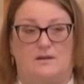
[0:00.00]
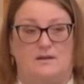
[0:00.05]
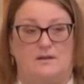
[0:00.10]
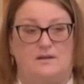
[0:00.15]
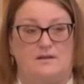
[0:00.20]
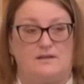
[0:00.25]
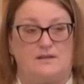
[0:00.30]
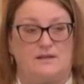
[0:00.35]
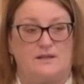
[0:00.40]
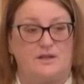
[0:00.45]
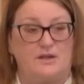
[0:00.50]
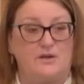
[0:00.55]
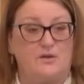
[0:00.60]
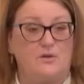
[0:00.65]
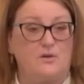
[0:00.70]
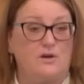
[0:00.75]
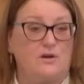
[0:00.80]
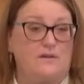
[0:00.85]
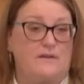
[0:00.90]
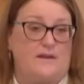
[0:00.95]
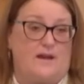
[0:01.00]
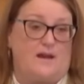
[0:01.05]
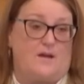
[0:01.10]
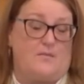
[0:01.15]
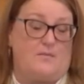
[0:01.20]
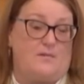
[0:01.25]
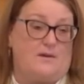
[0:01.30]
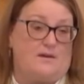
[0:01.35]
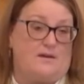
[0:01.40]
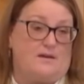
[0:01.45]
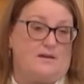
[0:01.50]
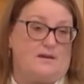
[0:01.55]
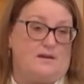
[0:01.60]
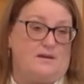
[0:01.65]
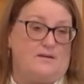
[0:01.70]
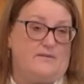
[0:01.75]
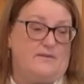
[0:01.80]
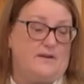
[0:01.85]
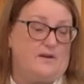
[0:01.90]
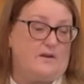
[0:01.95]
to cure them
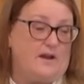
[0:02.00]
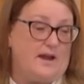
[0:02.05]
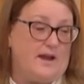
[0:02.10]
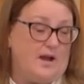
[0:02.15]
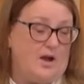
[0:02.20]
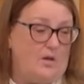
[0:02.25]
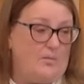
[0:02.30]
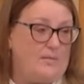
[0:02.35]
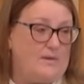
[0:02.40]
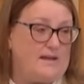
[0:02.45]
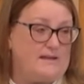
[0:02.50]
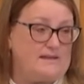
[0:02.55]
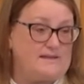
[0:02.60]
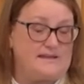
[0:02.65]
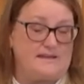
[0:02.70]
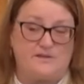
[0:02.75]
of their ailments,